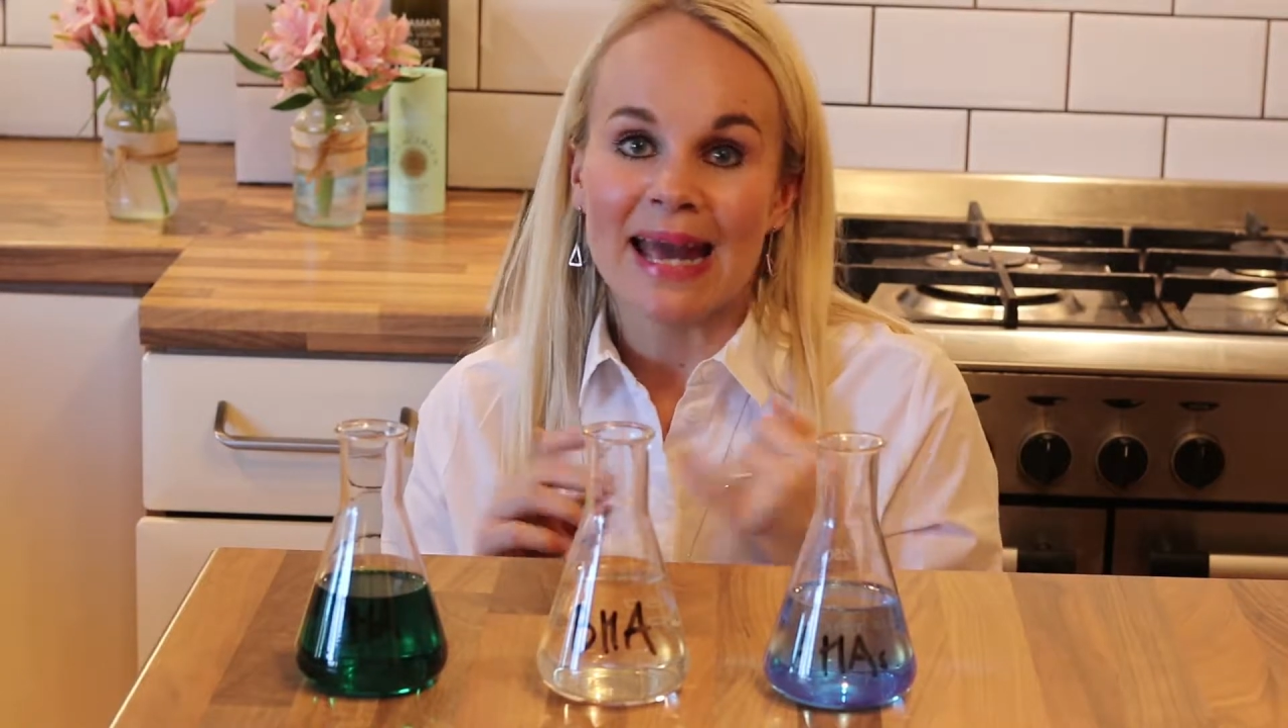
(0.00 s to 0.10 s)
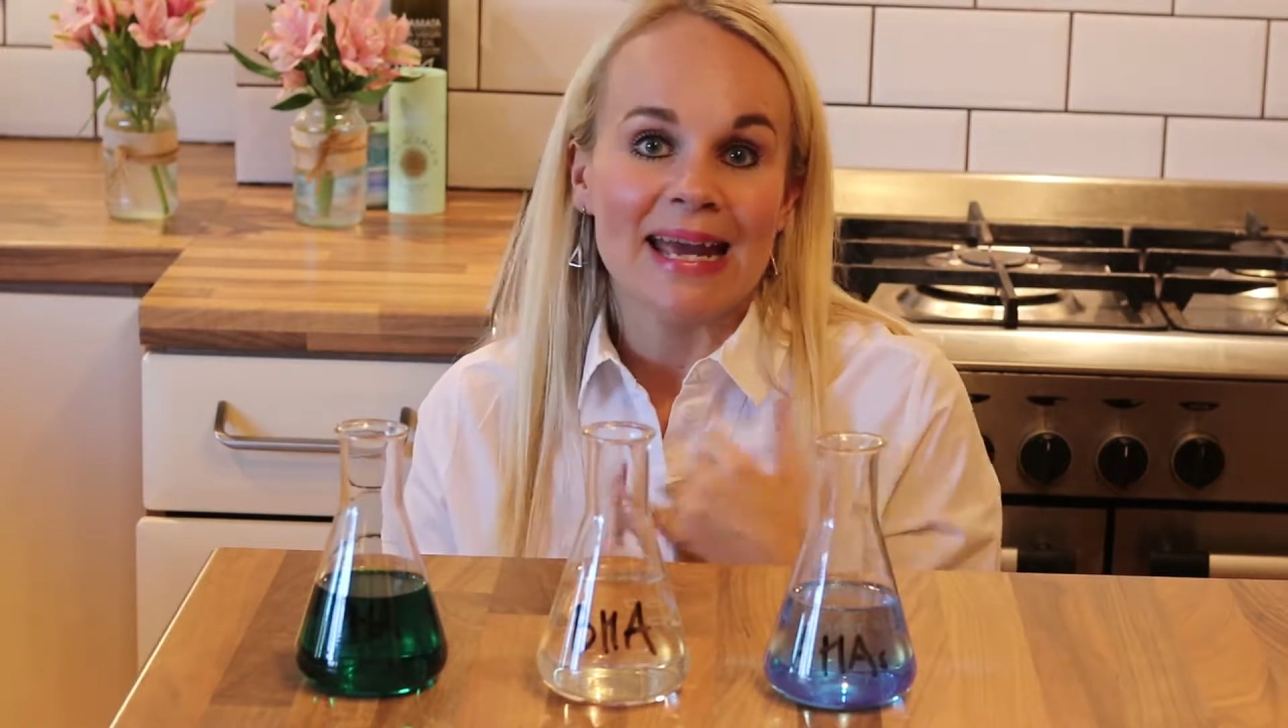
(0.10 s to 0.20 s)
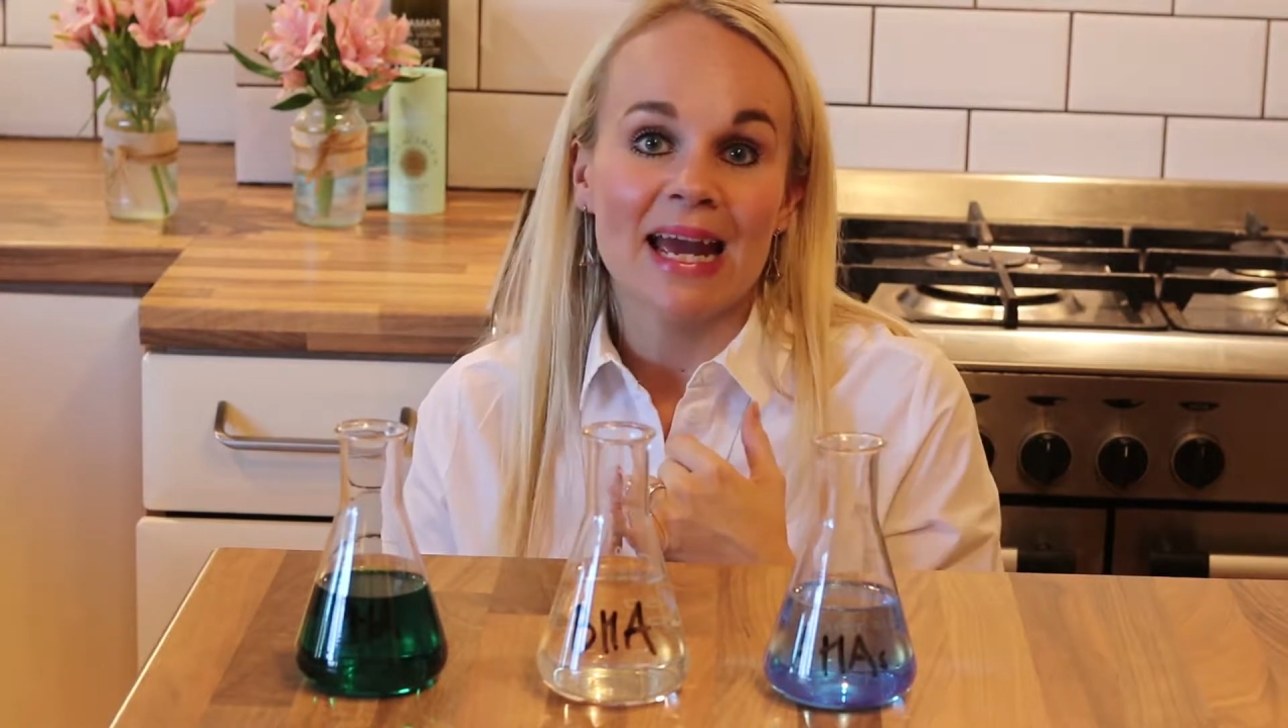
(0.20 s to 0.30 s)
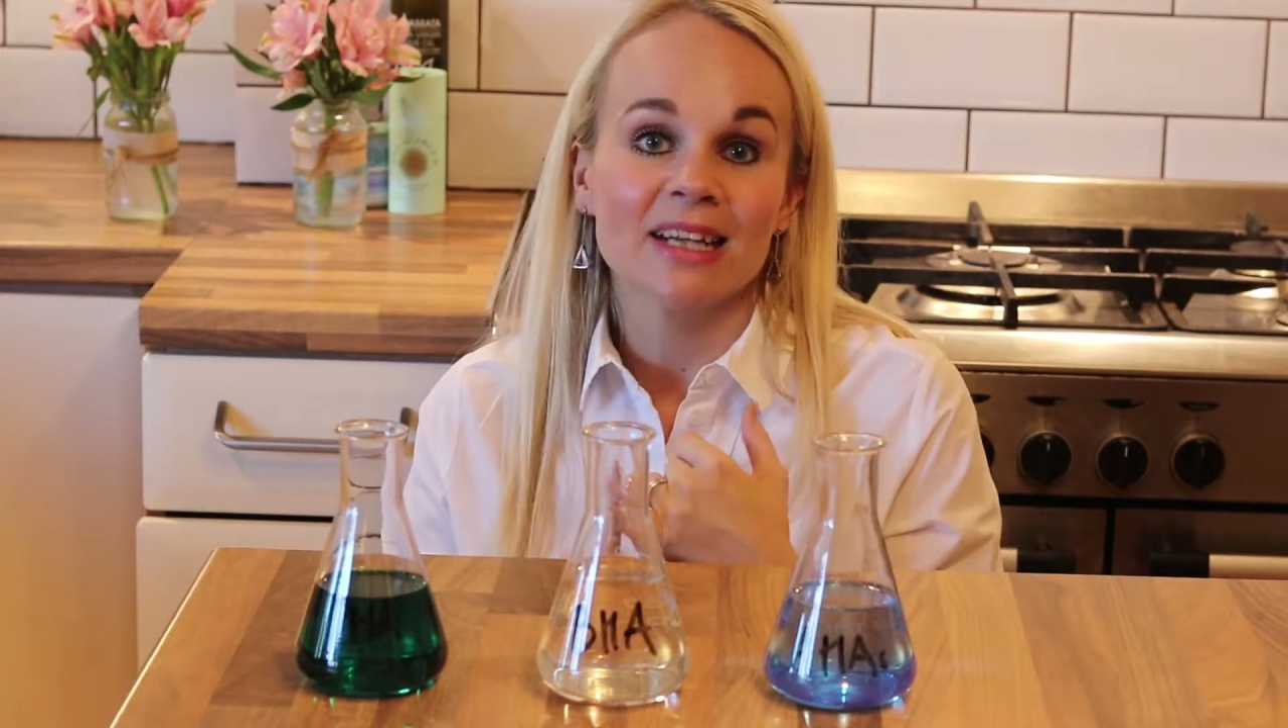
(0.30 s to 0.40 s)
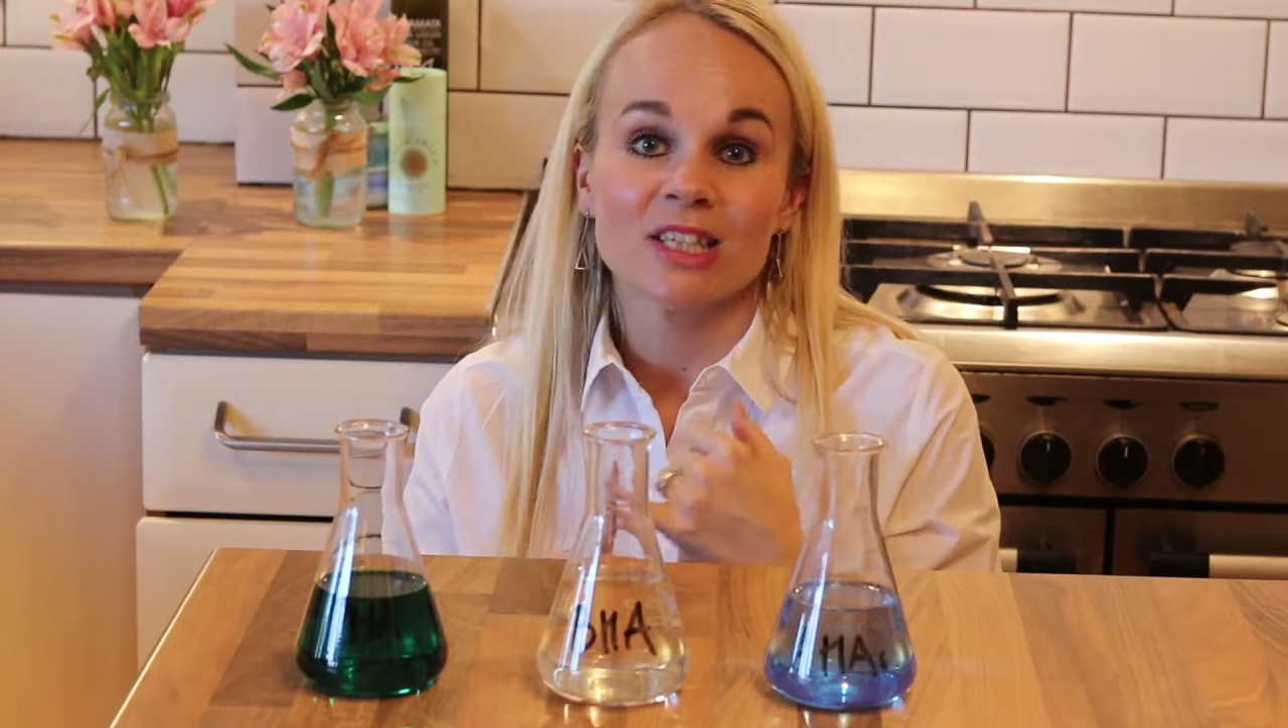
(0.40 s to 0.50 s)

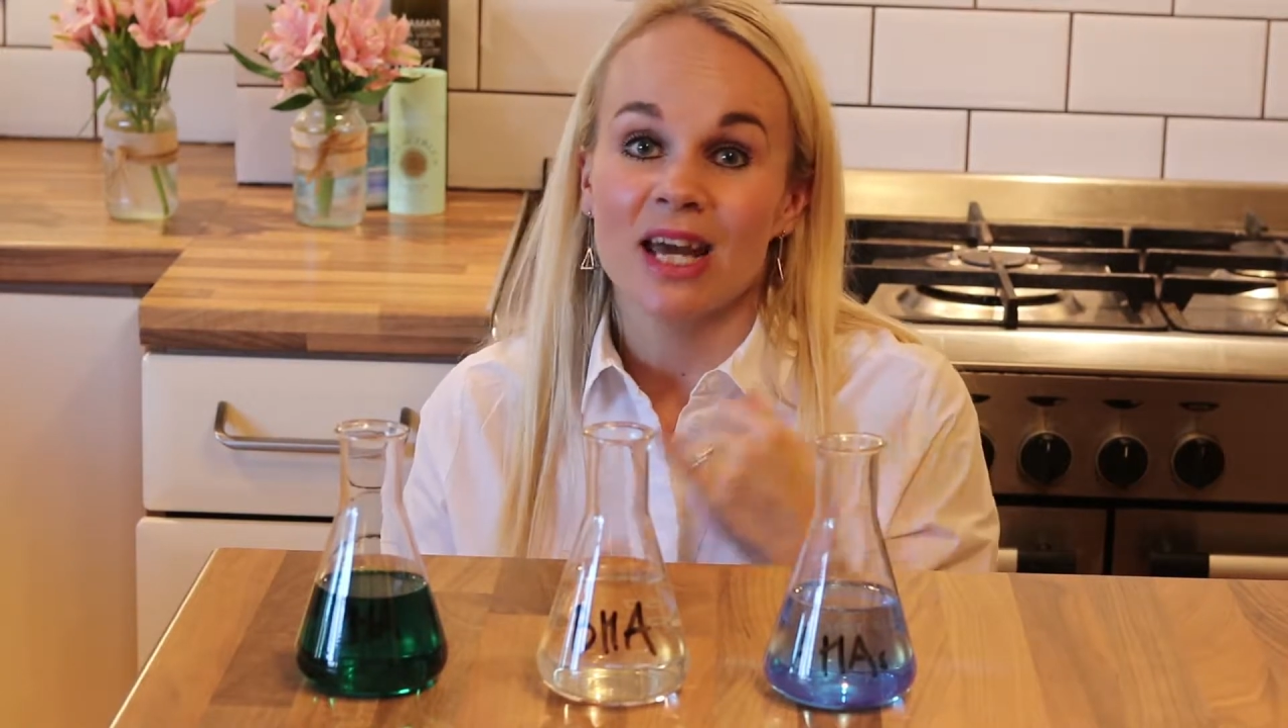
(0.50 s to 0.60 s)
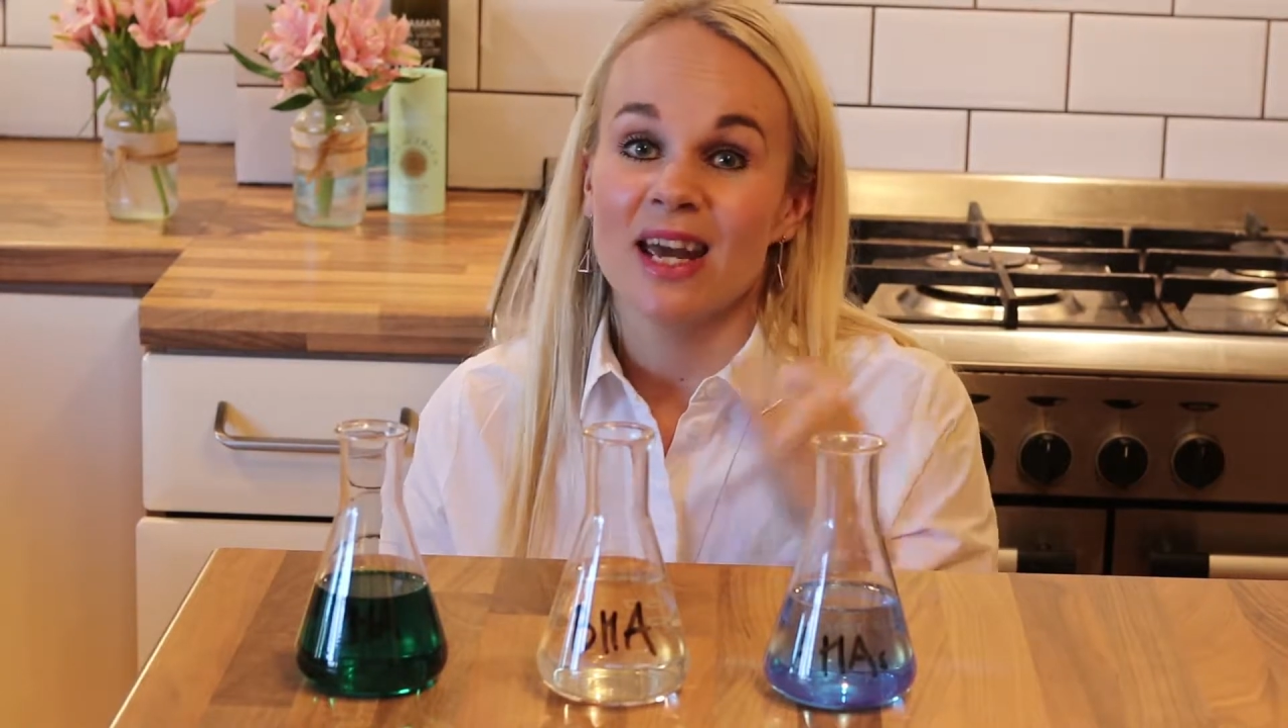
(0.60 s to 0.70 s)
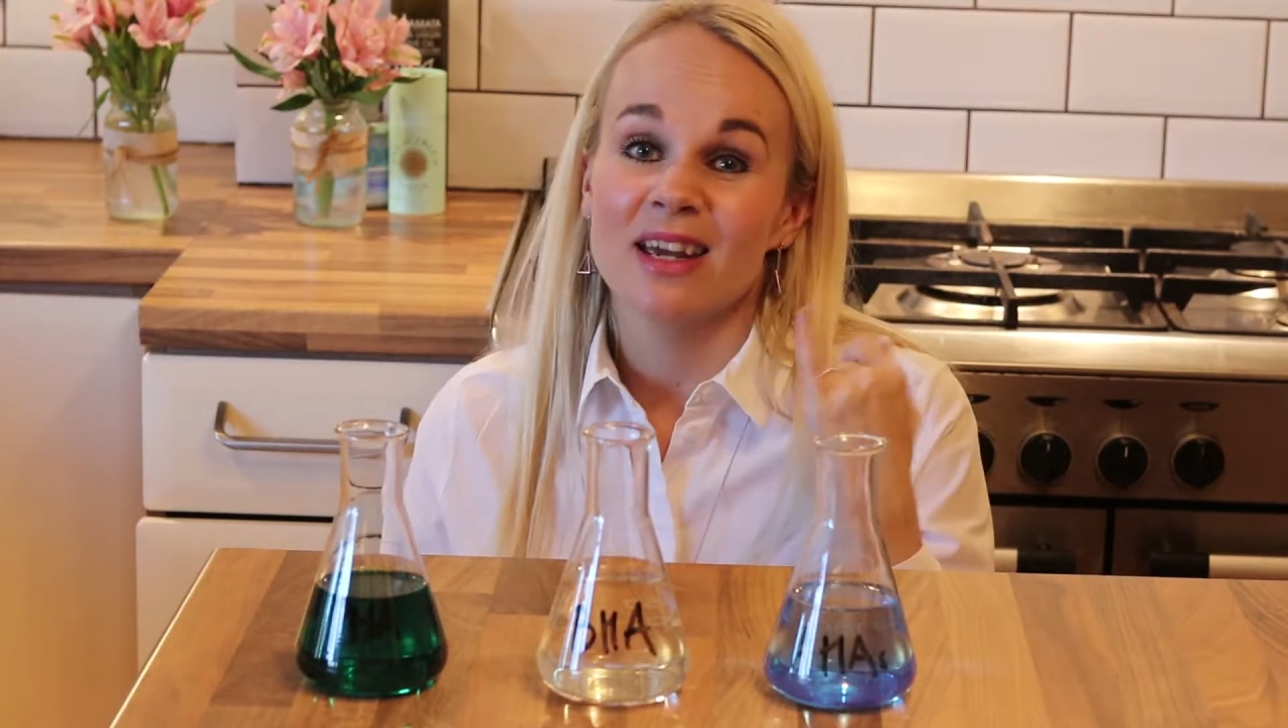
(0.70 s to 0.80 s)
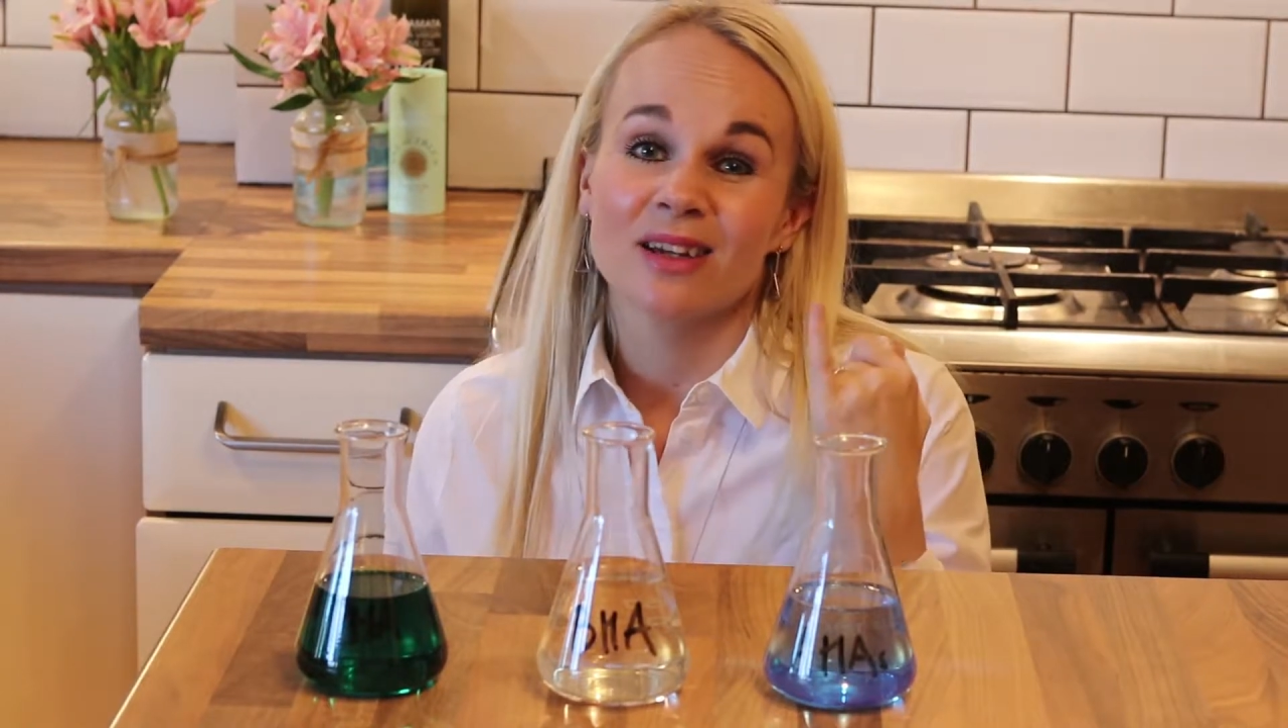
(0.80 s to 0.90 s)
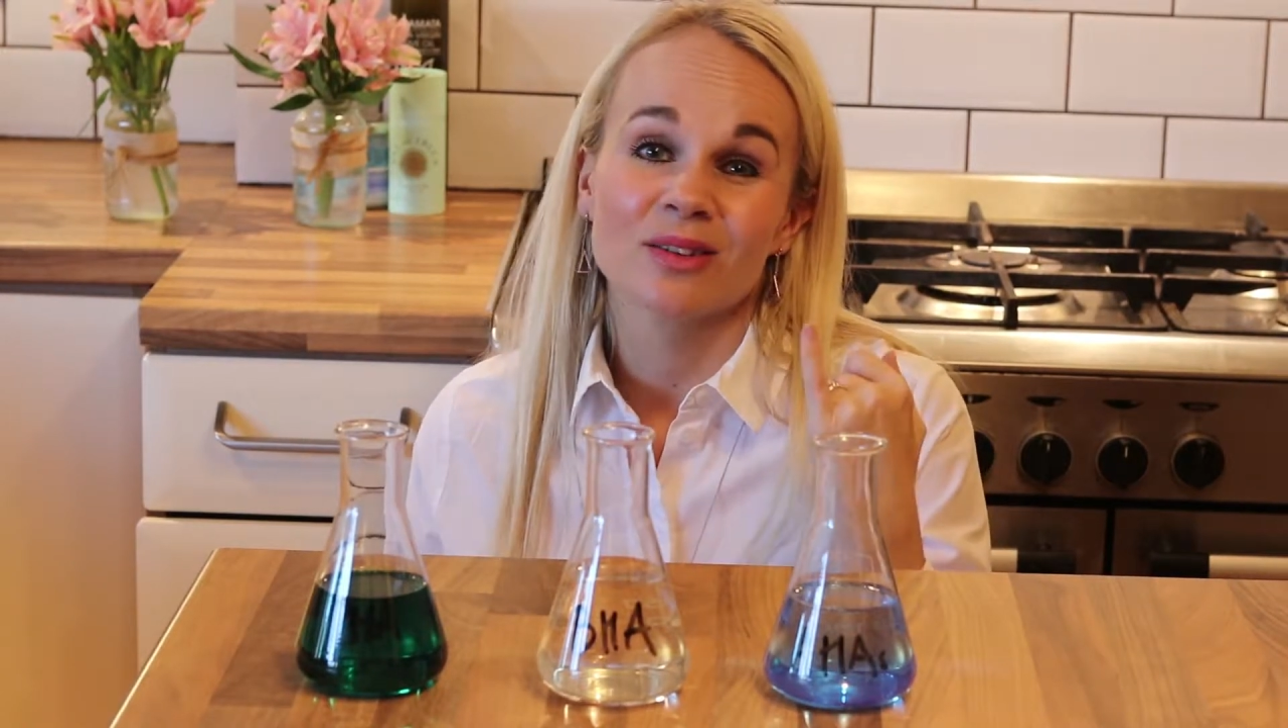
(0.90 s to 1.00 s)

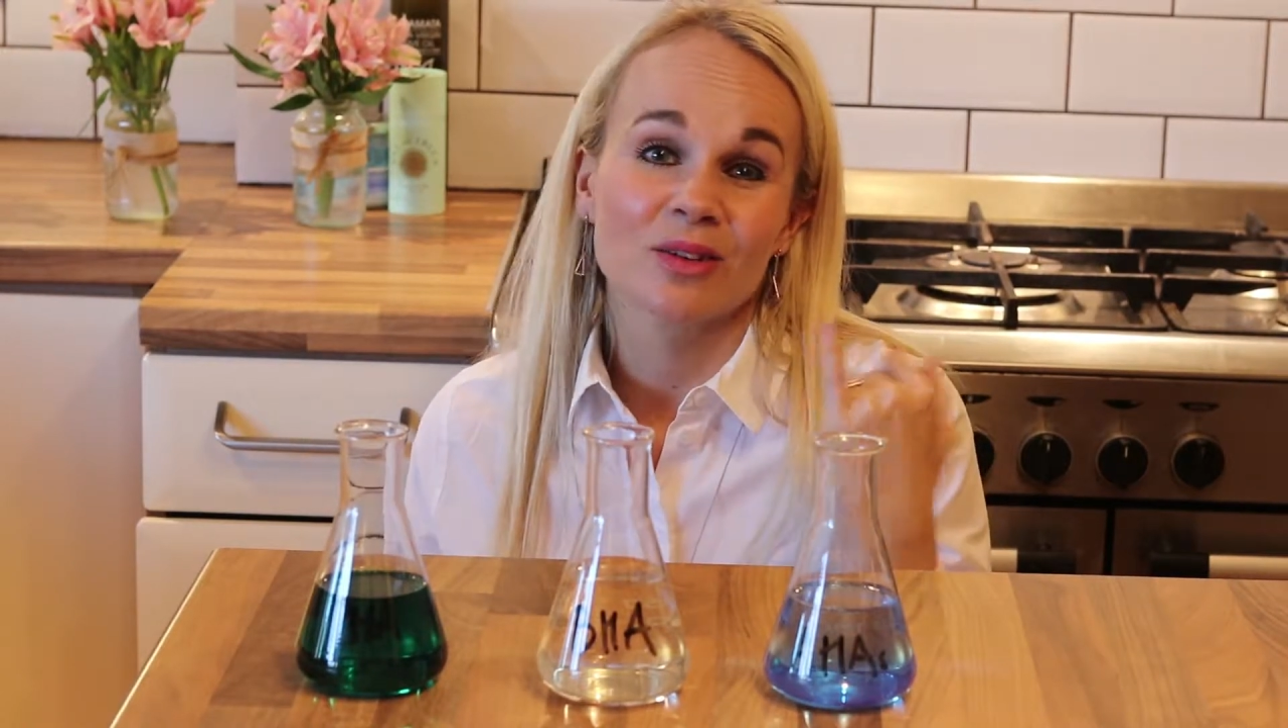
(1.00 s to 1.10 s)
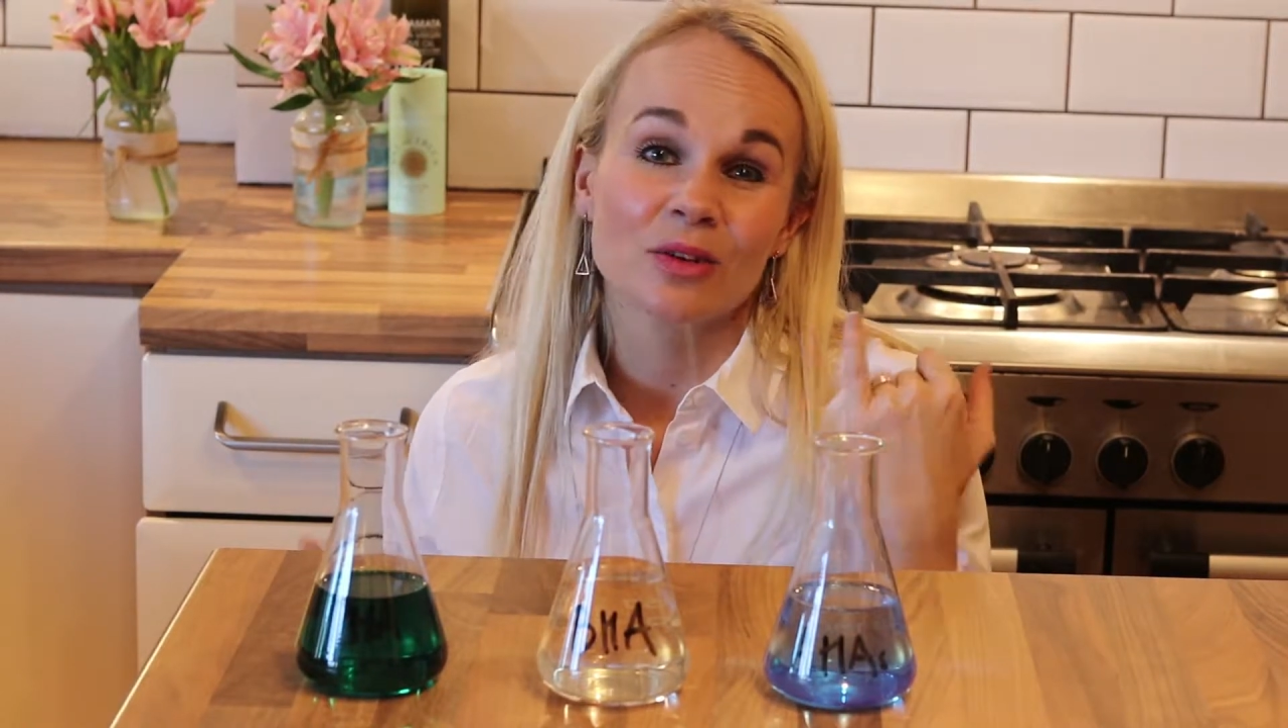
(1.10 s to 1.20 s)
AHA,